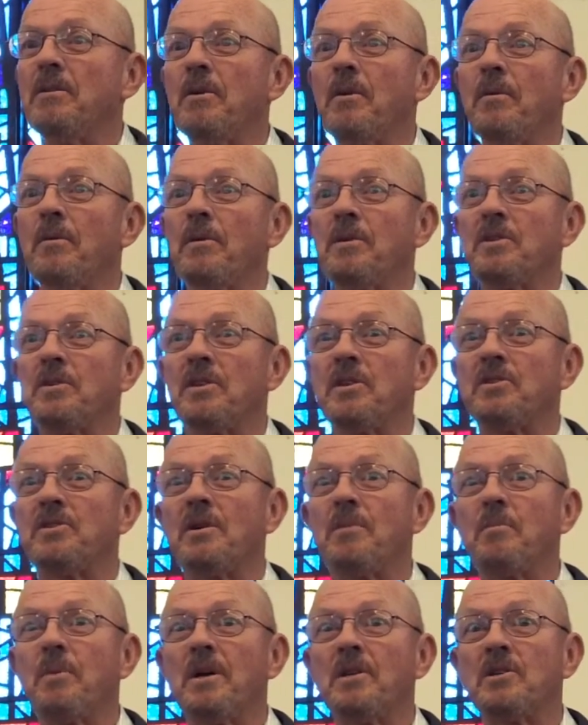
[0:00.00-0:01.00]
know, in
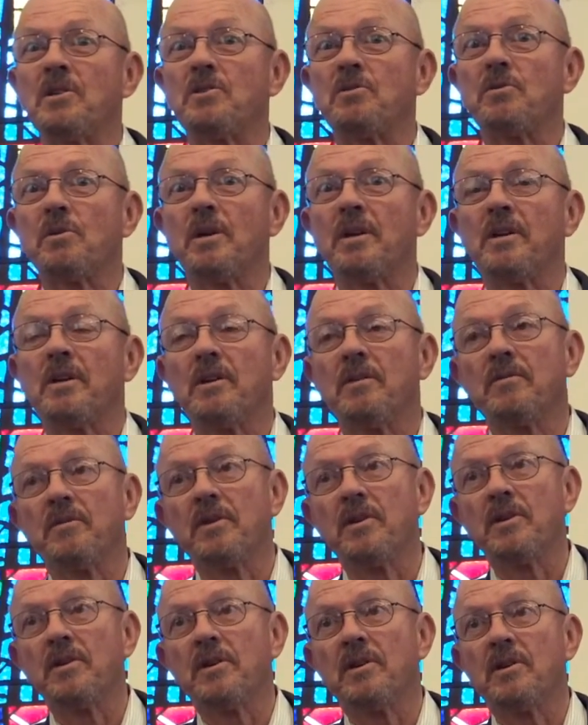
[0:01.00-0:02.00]
some ways it's really good for
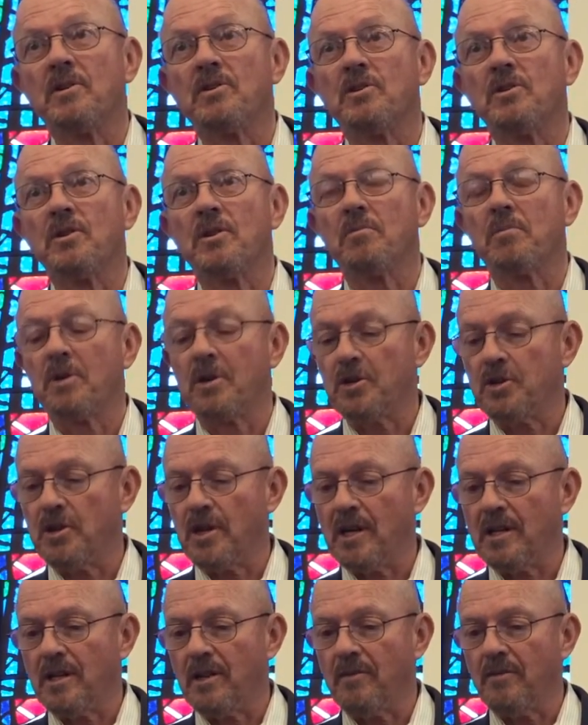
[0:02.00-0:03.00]
you because you
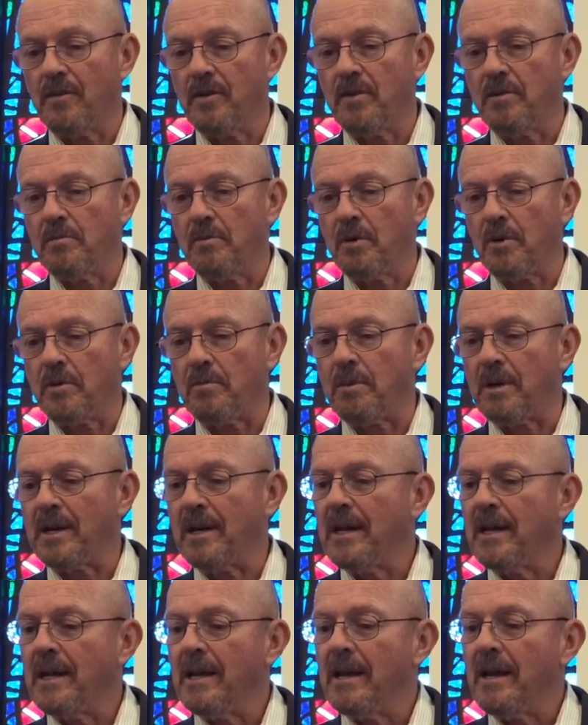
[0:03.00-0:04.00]
appreciate the food more. But
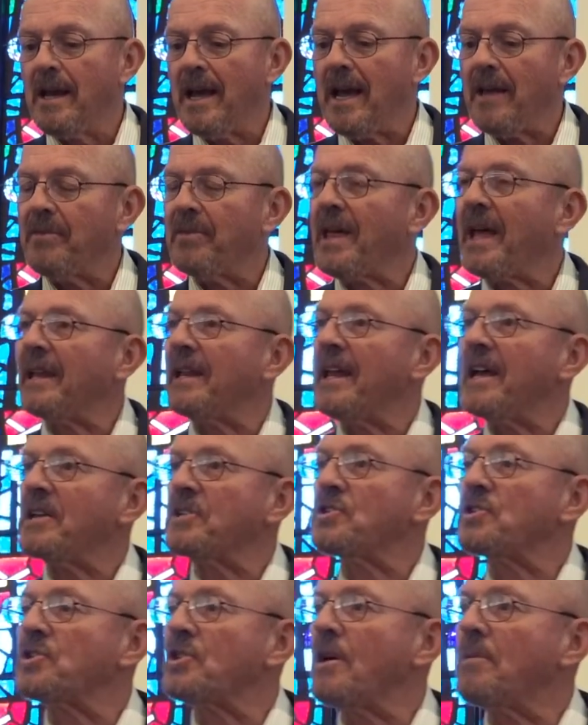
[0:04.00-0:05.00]
that
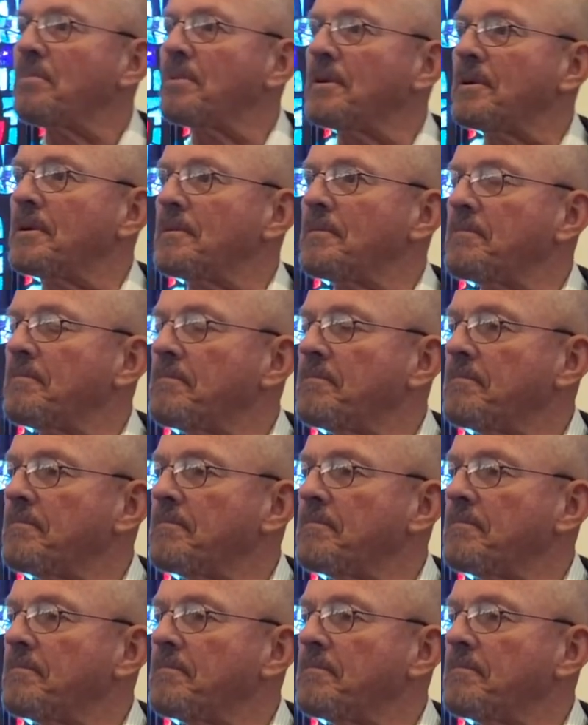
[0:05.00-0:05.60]
Last Supper,